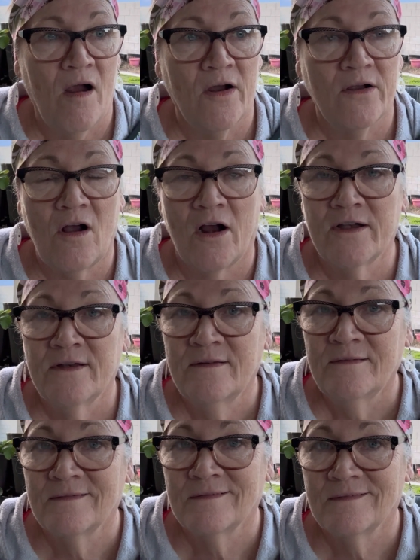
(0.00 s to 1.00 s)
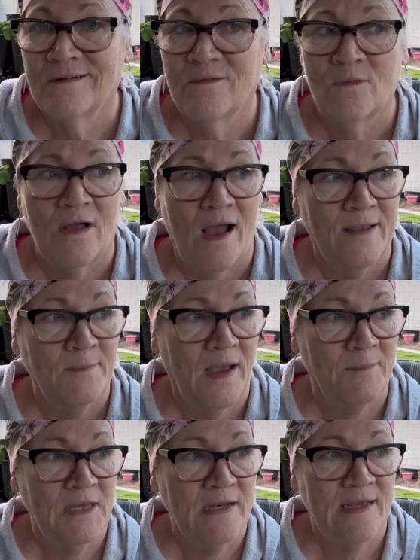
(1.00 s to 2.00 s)
garden.
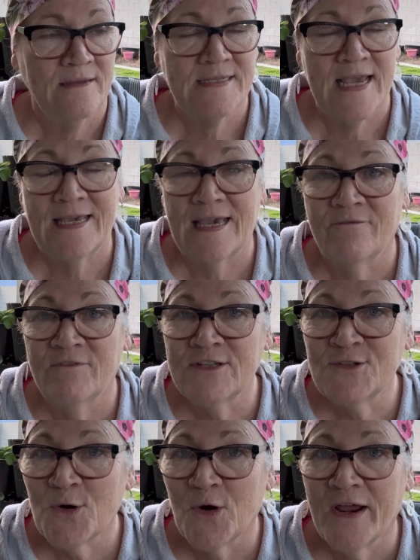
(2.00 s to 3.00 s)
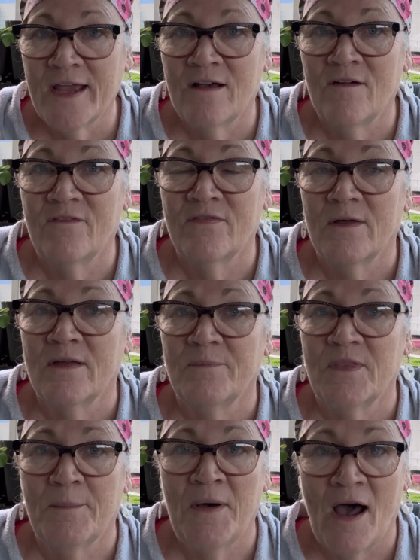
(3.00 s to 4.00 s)
I'm going to take inventory of
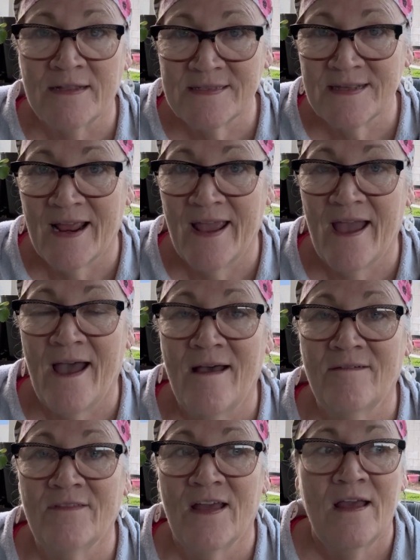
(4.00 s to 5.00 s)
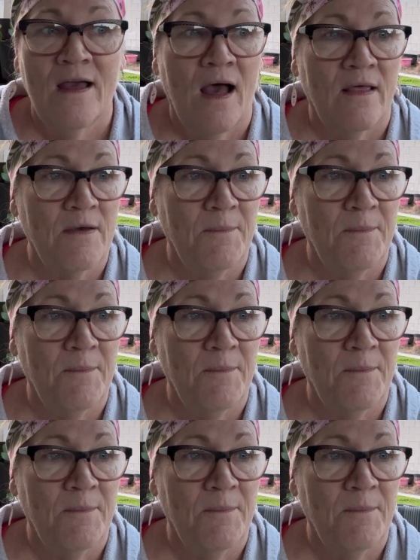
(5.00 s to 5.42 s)
the pots that I have, the